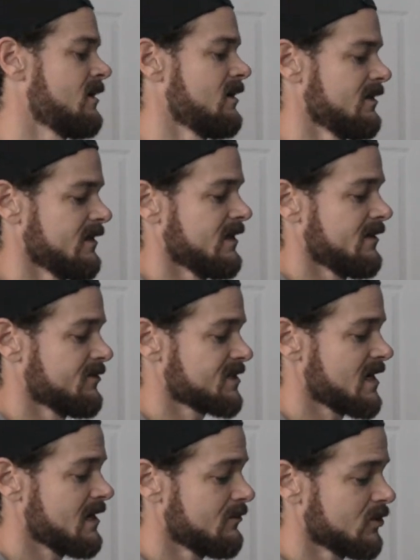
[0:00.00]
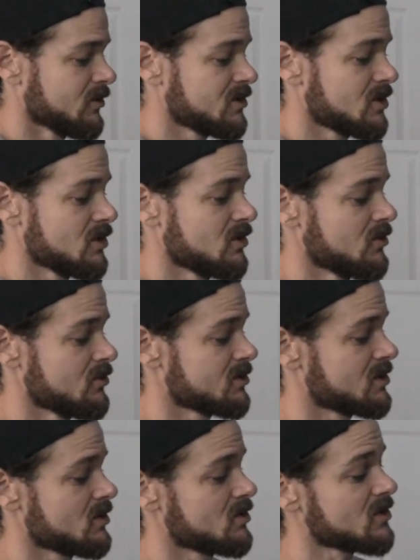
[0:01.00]
And then I was able to
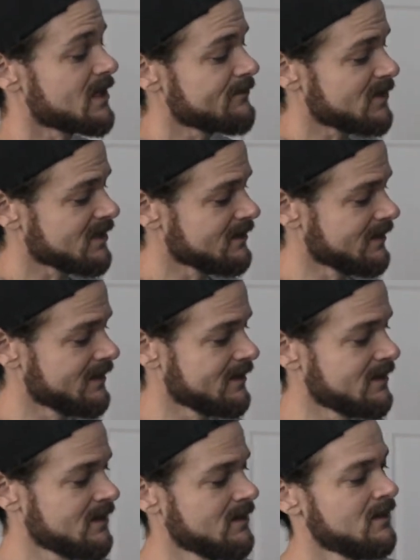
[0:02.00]
use the tripod leg